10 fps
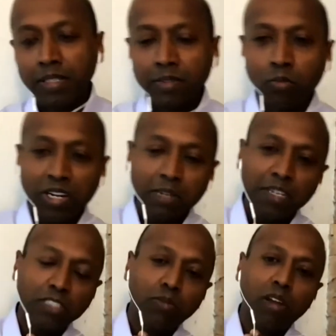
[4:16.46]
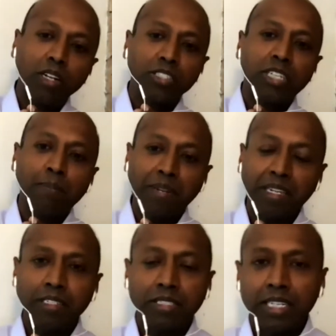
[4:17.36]
What it means for large
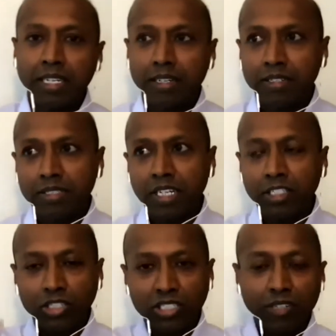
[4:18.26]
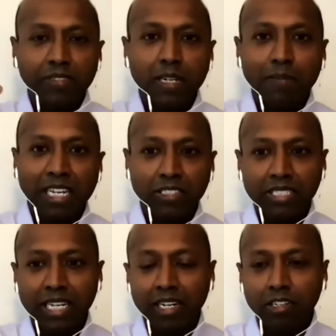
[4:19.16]
companies is a shift in
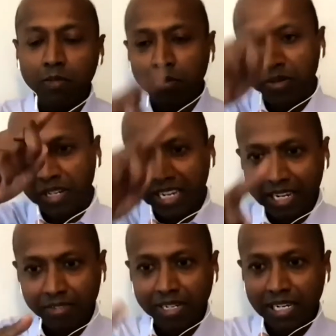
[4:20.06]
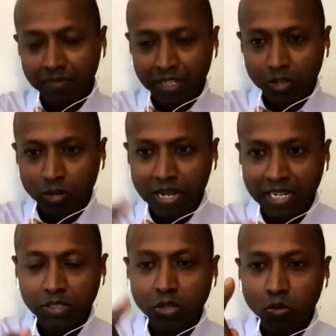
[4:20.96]
mindset. Remember again, right, we go
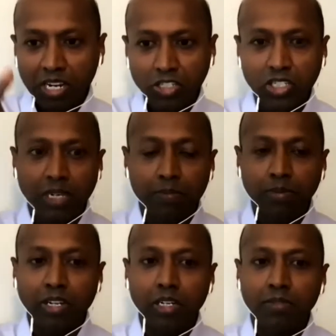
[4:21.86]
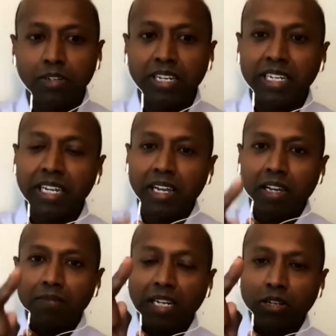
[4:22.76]
back to the Y-shaped recovery,
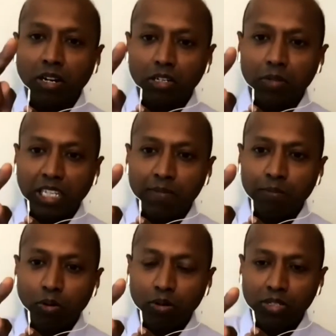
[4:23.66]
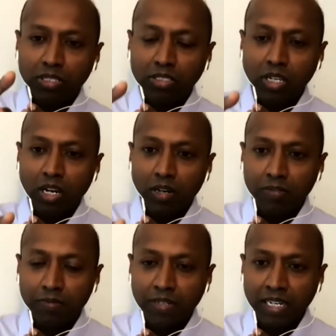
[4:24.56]
we talked about the importance
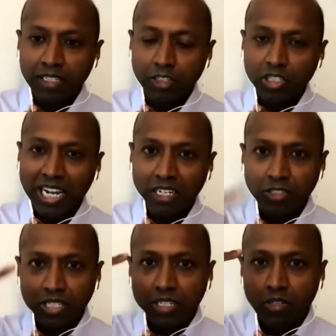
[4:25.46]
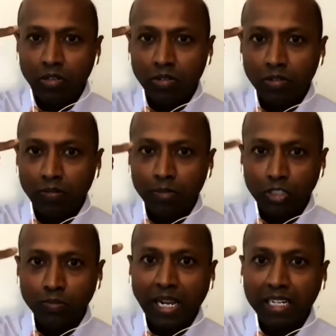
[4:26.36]
of challenging your
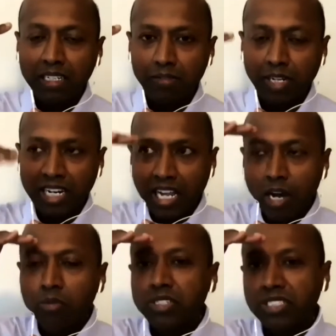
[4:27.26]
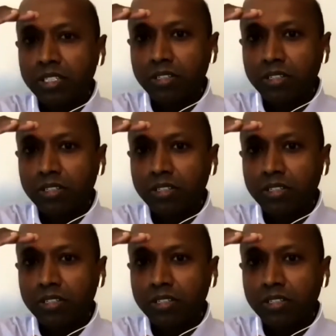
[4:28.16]
perspective, right, how we see the